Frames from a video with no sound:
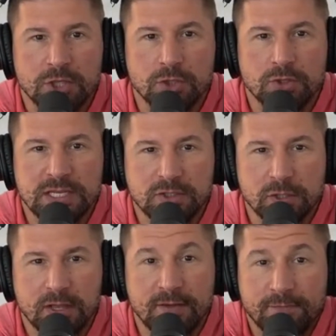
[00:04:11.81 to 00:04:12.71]
You need
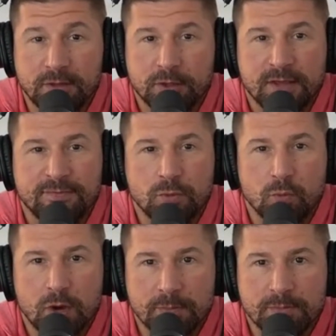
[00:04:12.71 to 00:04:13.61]
to, if look, if you
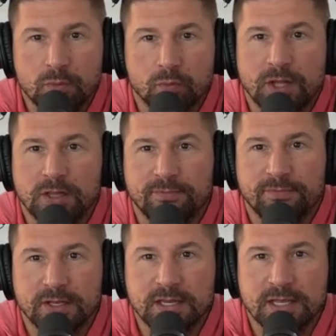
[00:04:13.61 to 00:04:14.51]
want to be
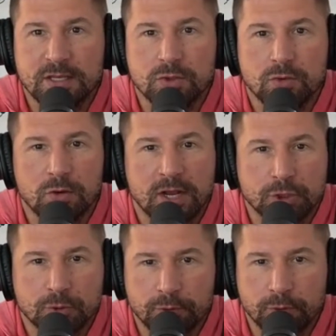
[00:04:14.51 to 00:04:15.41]
relevant in your
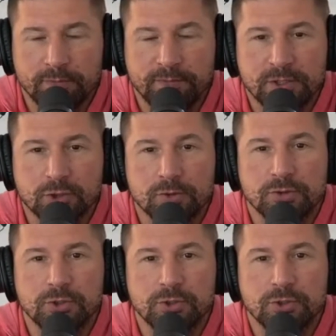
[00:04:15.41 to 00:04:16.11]
entrepreneurial ventures,